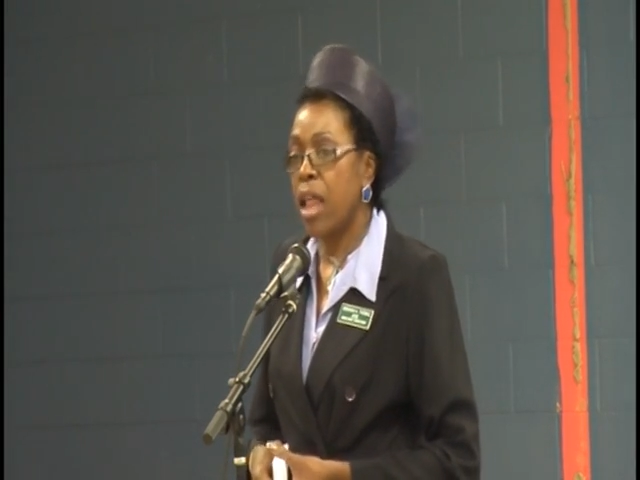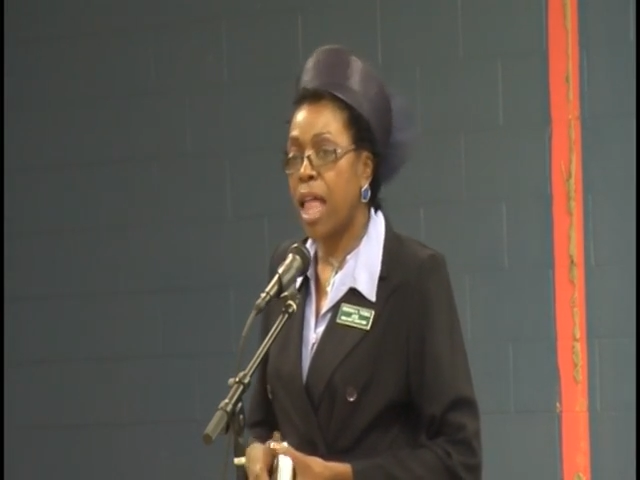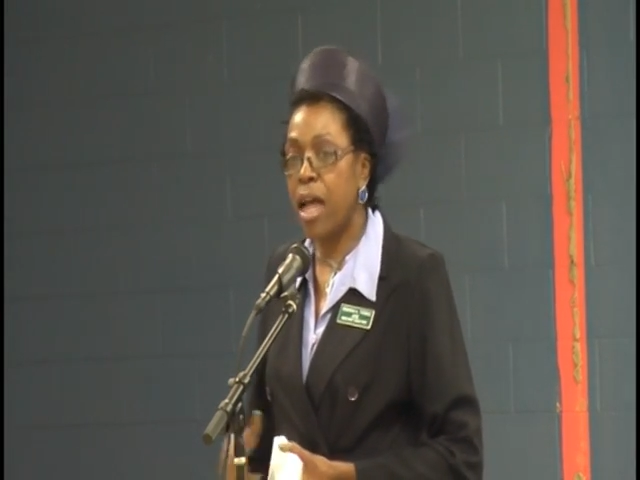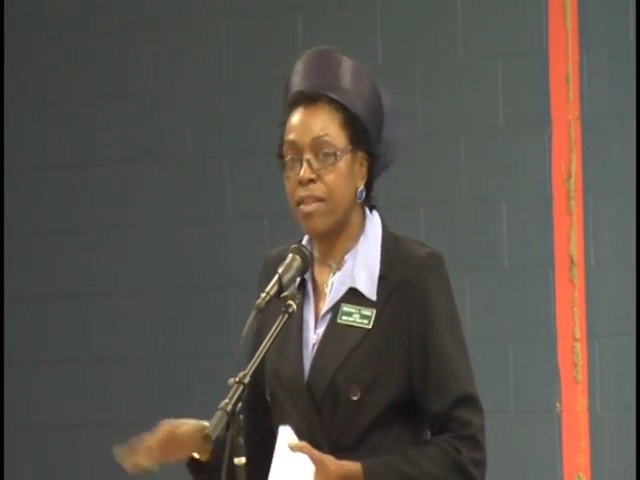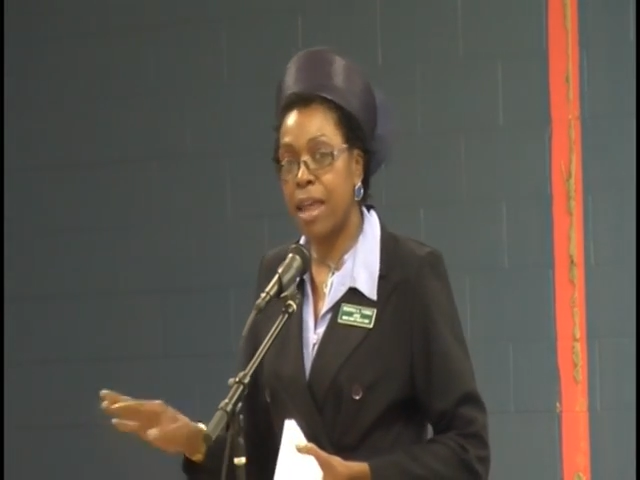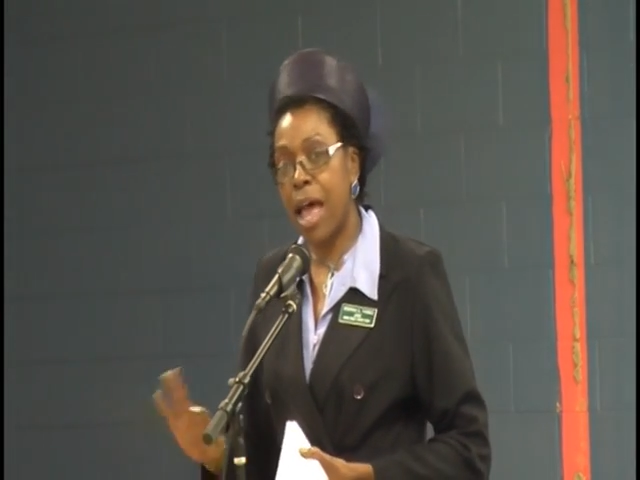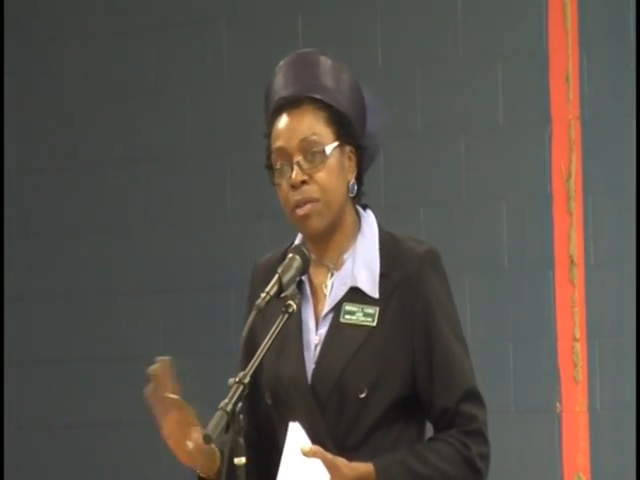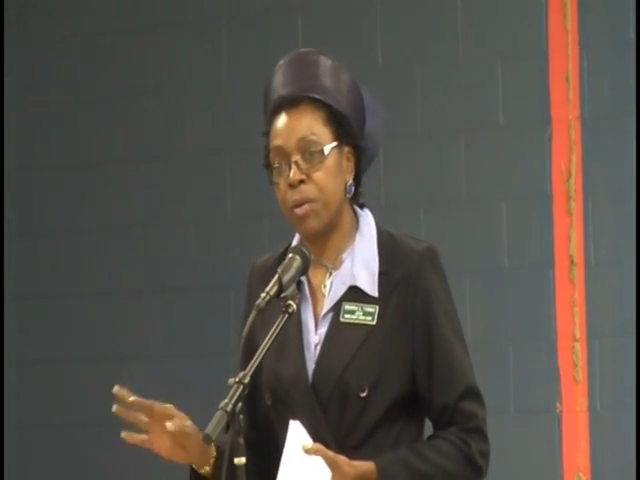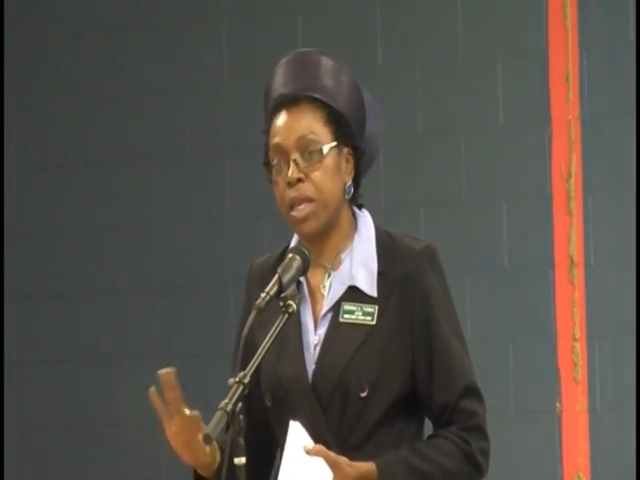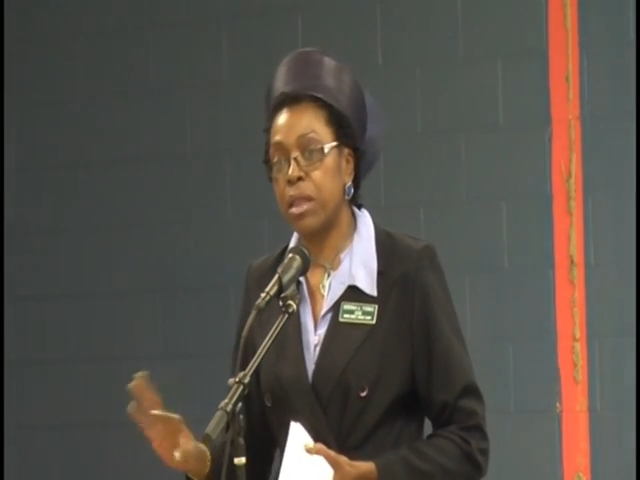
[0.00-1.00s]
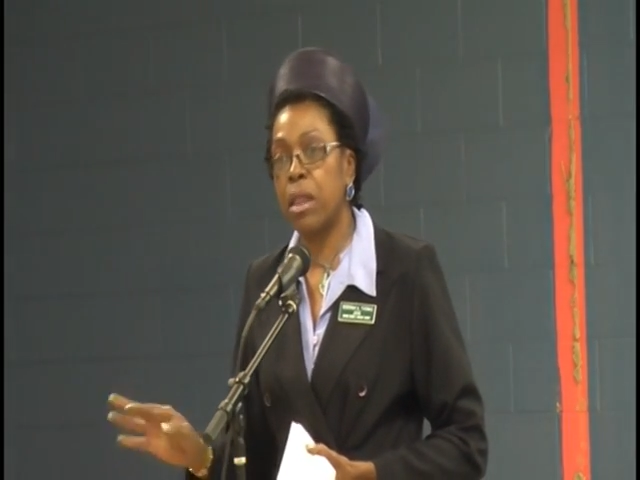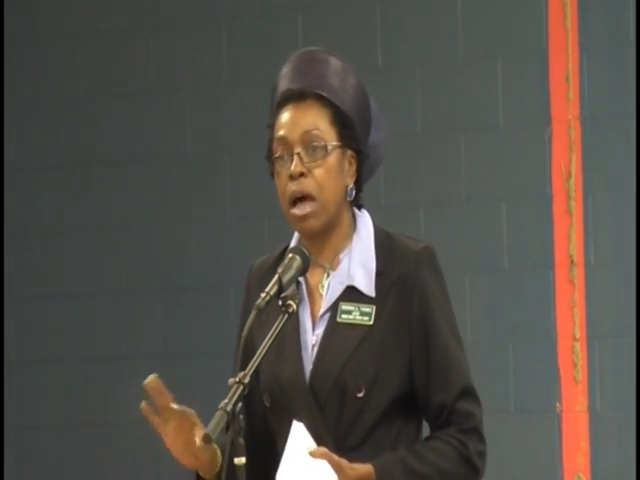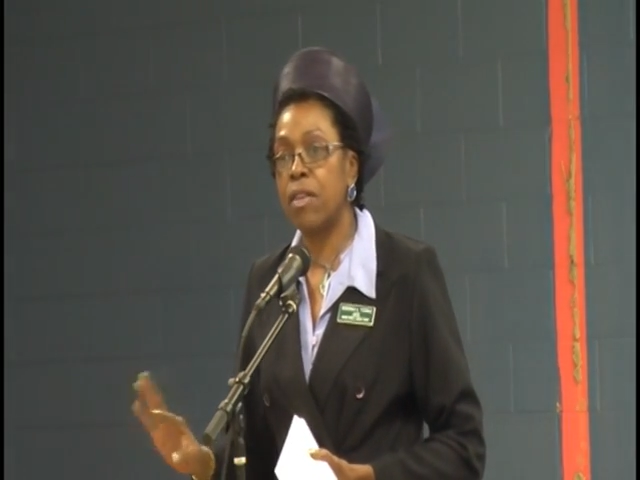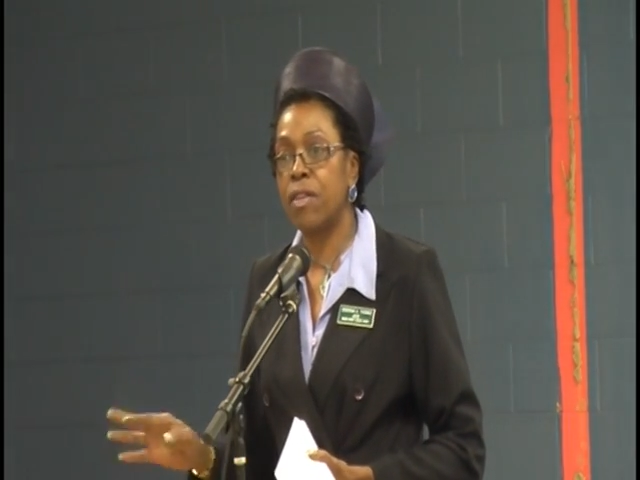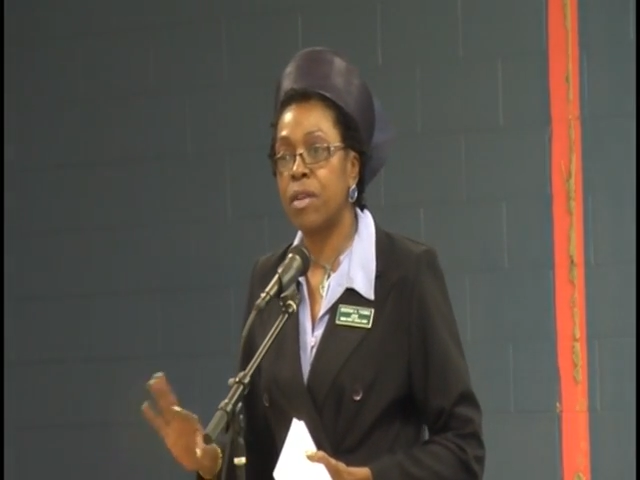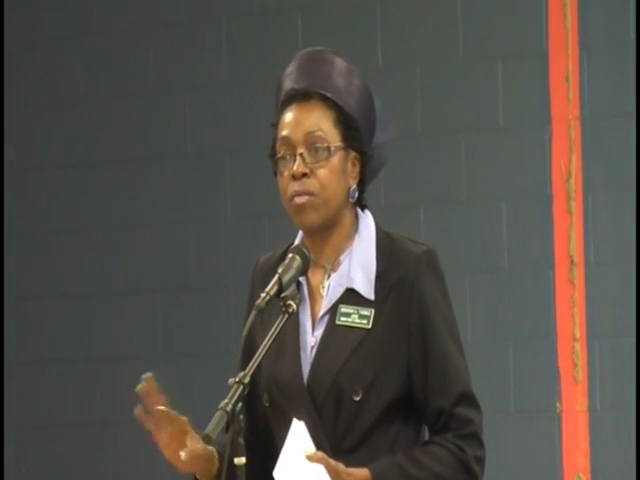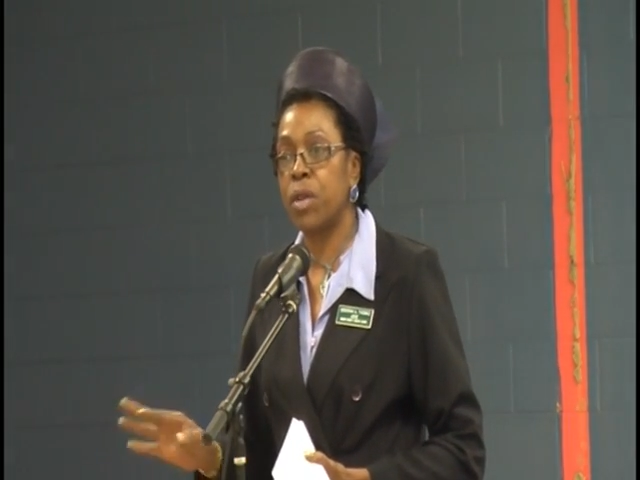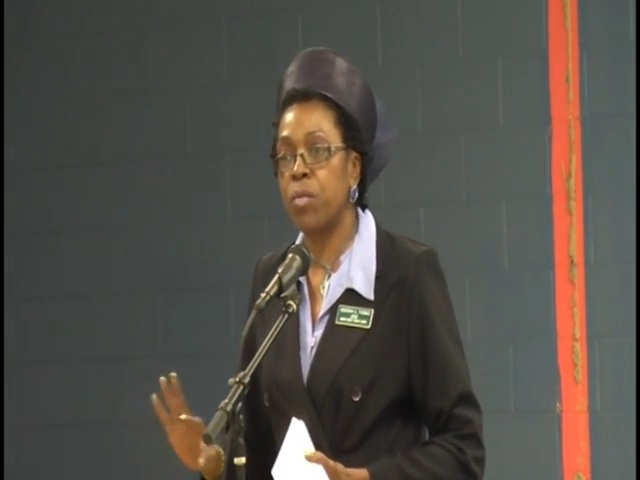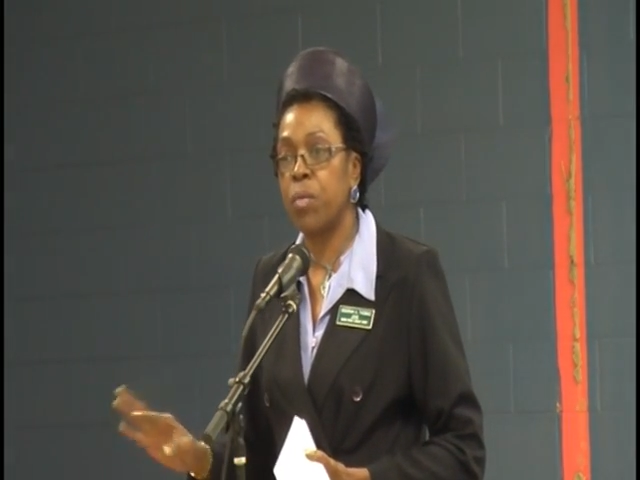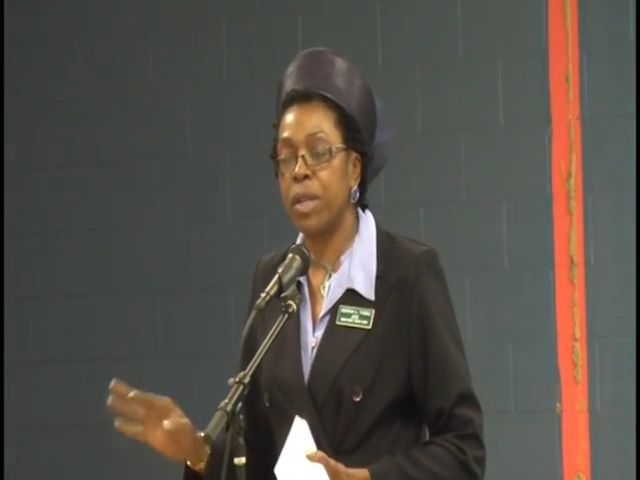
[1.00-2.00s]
A lot of times we get lost when